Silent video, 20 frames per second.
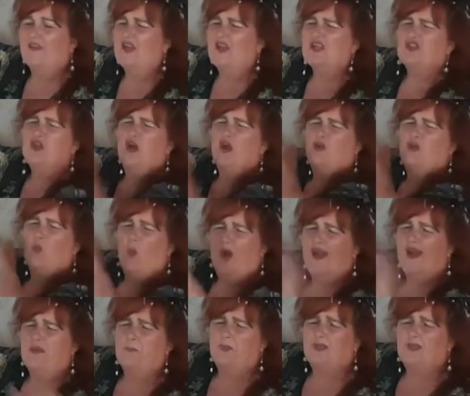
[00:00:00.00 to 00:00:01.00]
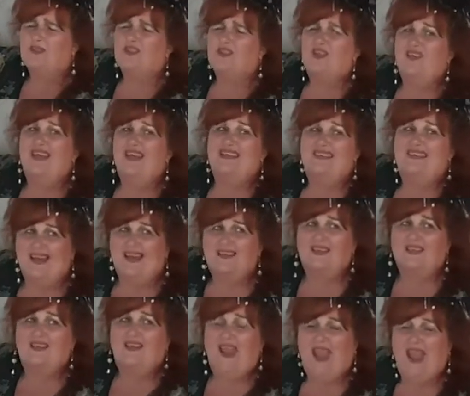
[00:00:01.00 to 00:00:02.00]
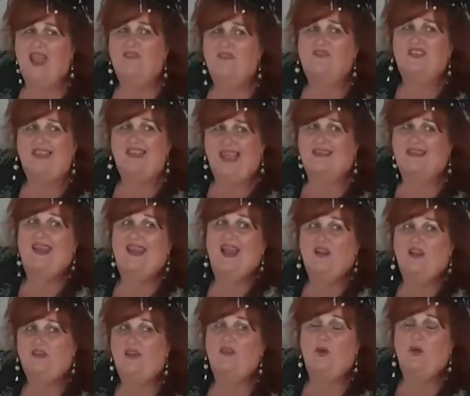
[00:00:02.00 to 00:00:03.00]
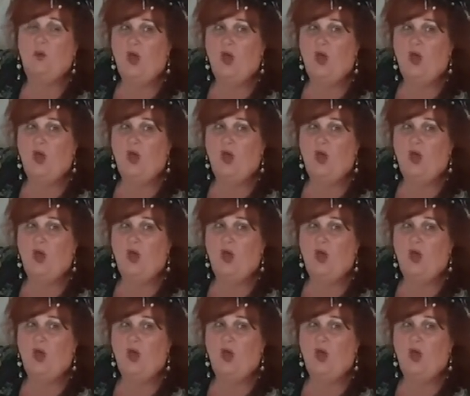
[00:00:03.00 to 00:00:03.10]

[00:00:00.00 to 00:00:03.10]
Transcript: There's not one person that doesn't have debt out in the